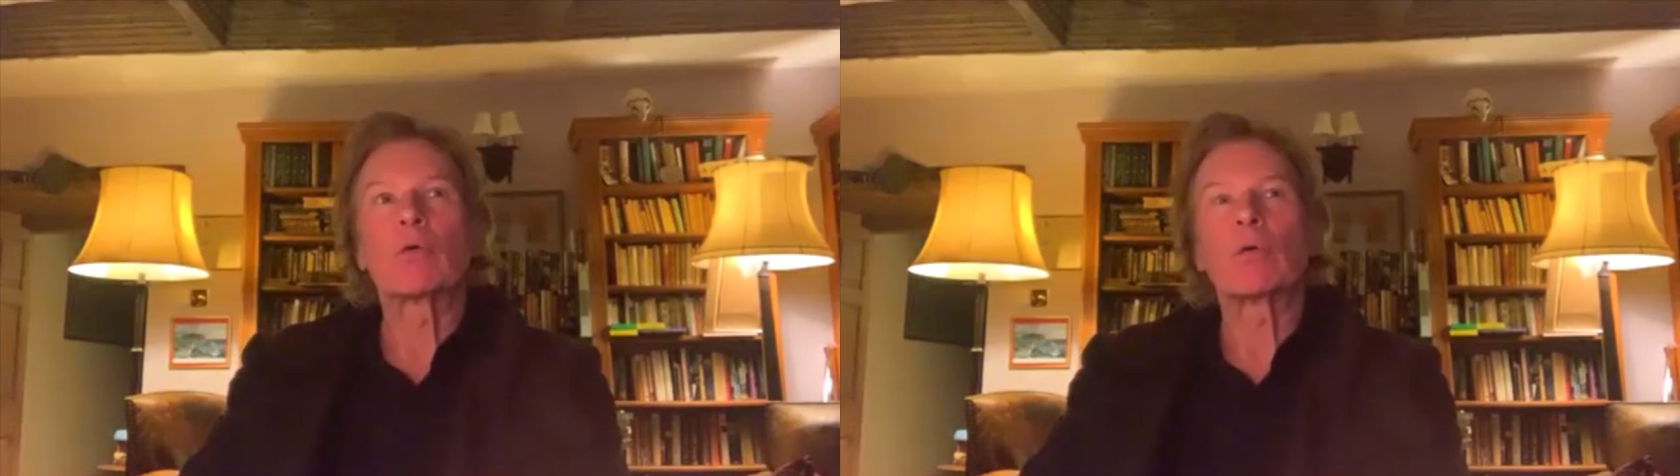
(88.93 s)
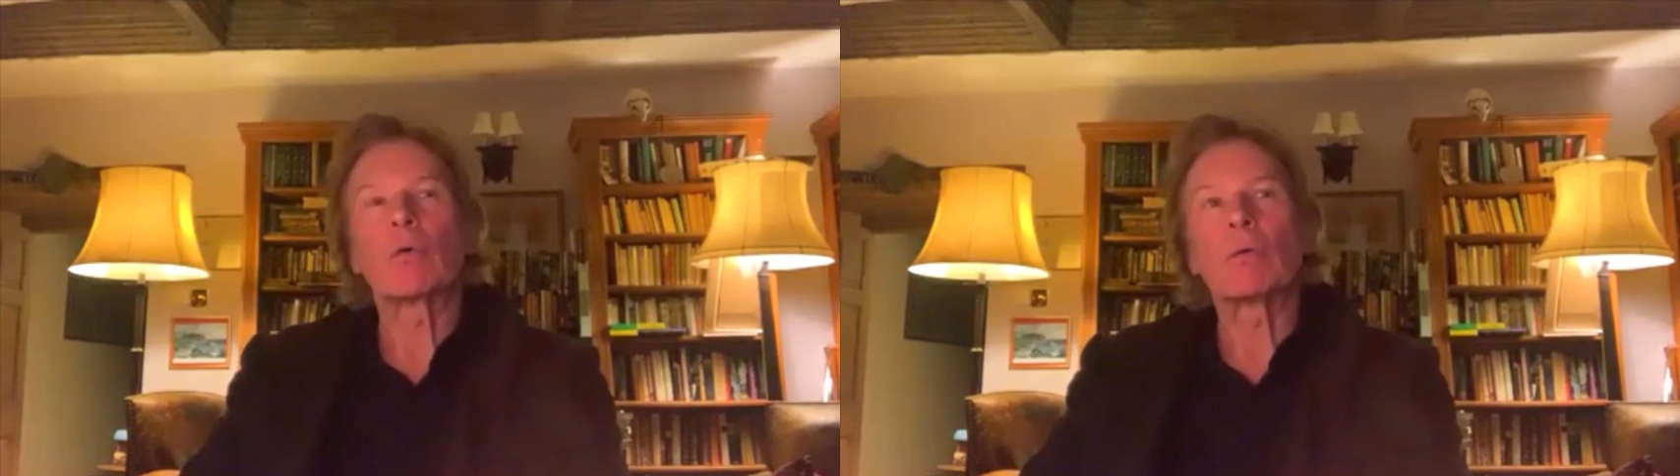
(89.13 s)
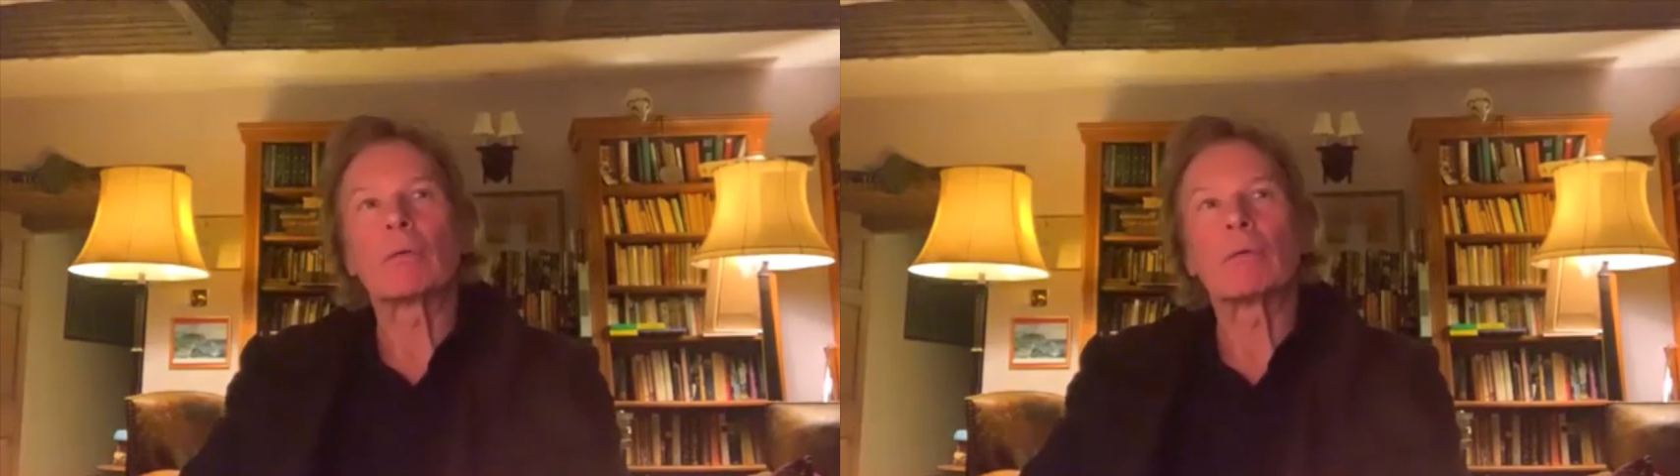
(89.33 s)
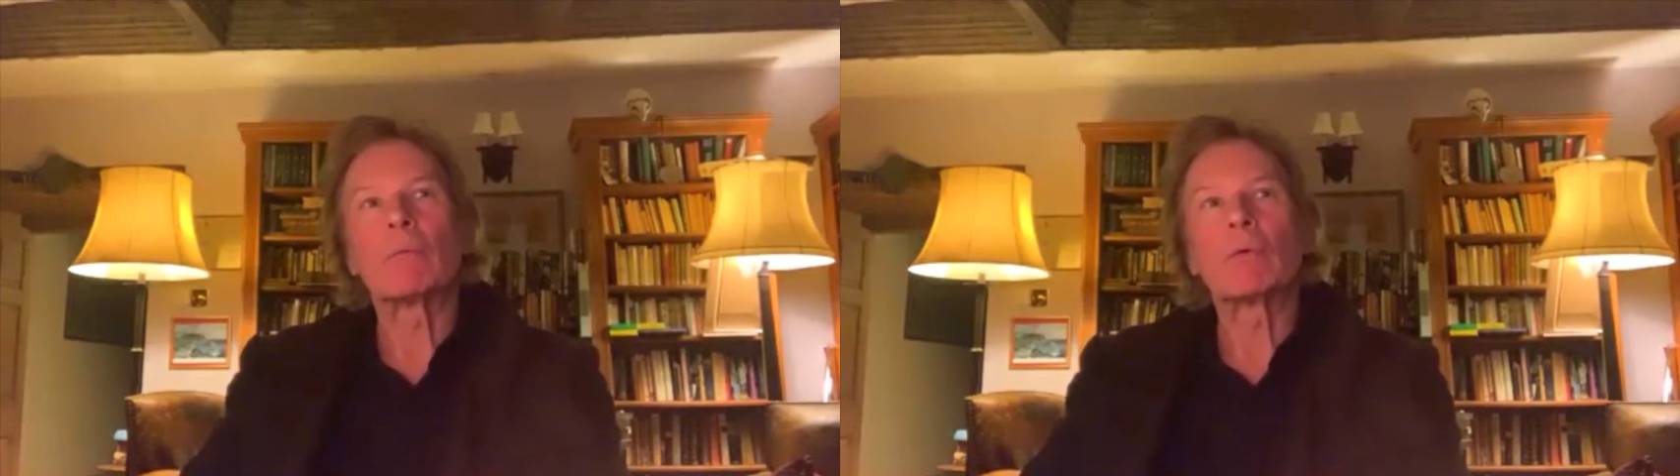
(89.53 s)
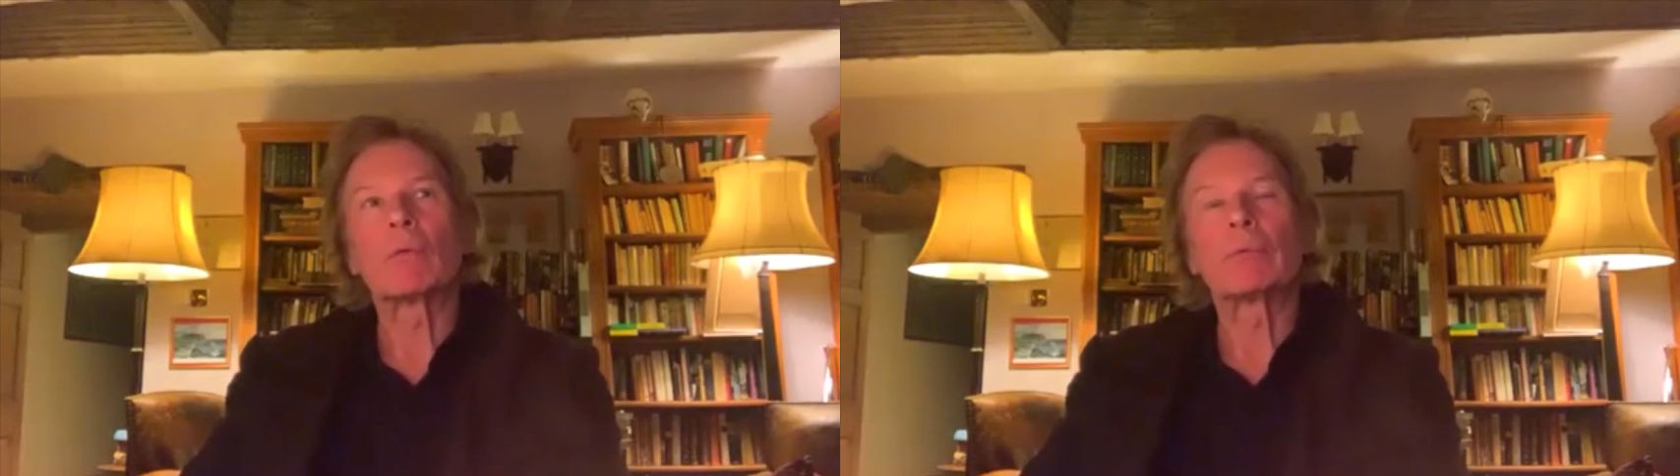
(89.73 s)
or, or, or a
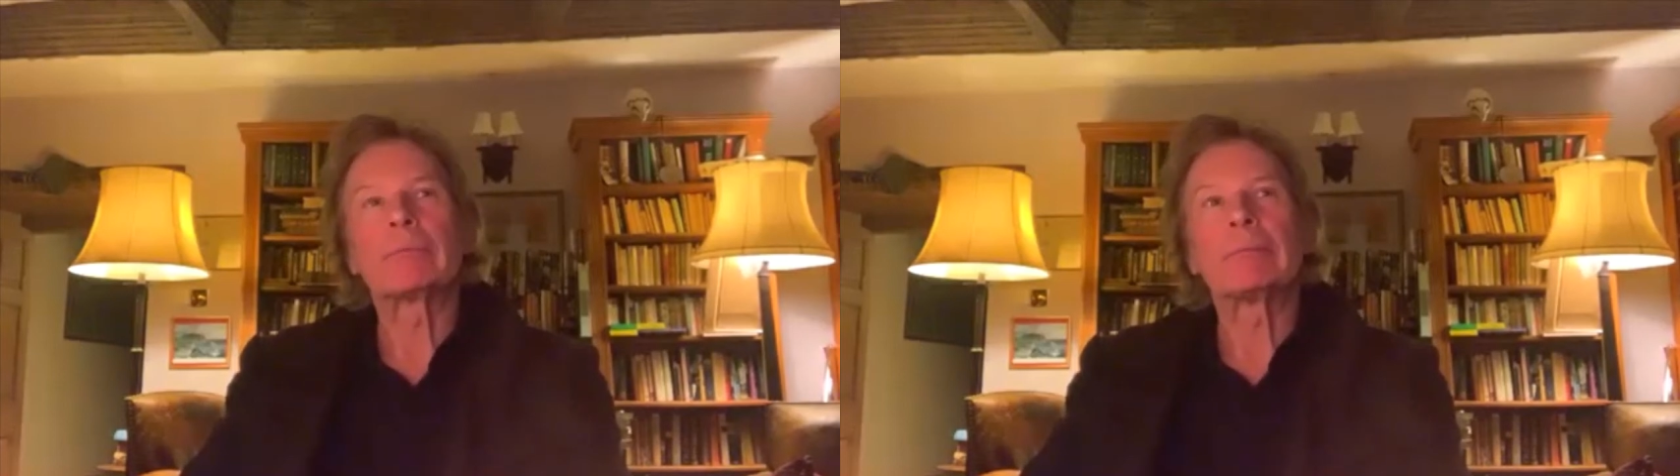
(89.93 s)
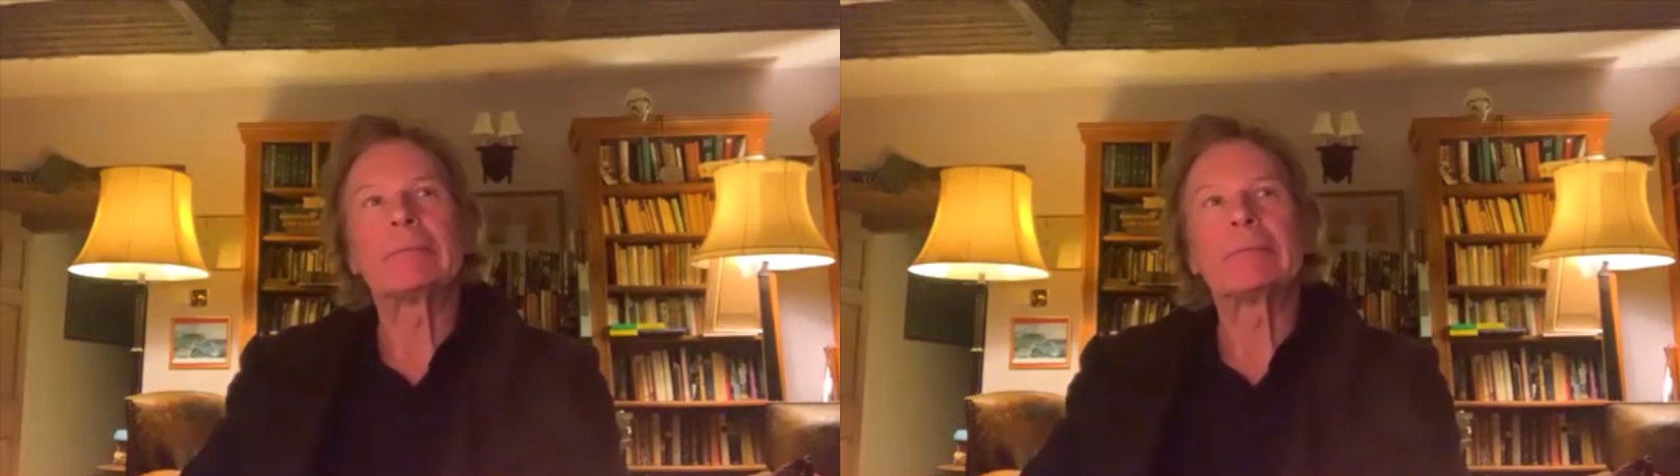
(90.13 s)
more,